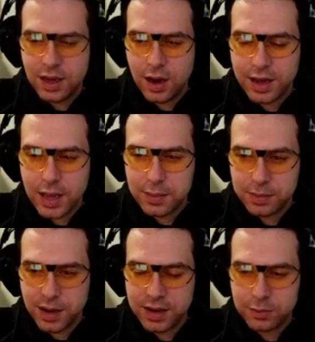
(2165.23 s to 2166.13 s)
I am in
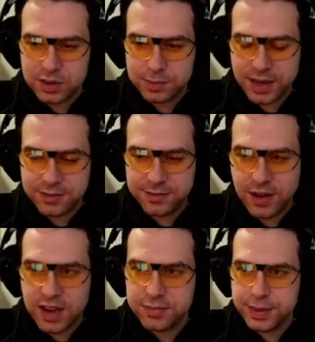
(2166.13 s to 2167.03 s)
my Respect
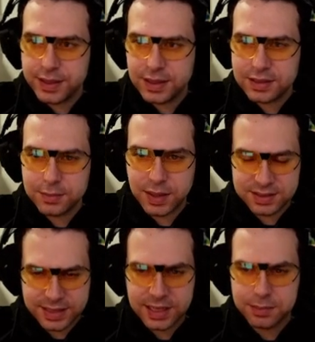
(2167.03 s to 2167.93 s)
5 build, my
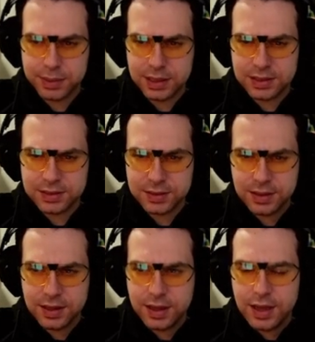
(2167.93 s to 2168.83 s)
second build,
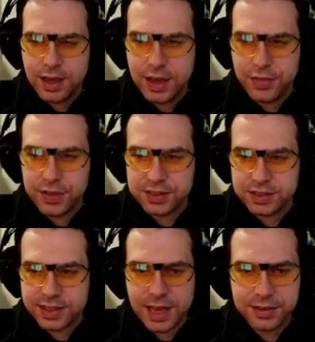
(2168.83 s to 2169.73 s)
and this is
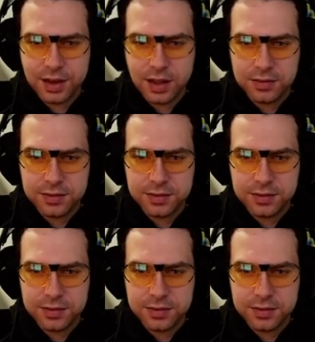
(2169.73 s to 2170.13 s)
Gandalf.